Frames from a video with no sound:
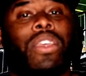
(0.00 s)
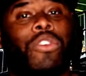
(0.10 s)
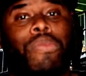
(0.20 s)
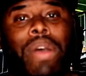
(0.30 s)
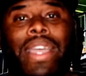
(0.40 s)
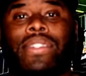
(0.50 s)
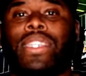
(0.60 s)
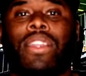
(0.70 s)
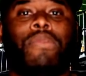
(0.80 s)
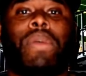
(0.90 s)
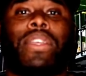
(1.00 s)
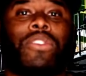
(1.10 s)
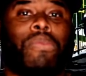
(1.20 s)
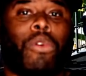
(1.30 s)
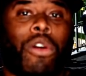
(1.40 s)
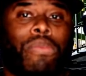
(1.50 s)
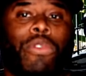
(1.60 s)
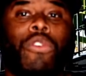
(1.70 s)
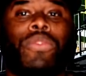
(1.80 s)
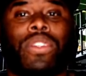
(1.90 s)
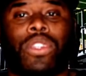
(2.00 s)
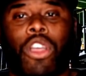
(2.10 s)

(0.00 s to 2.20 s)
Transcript: You might see them make some more moves in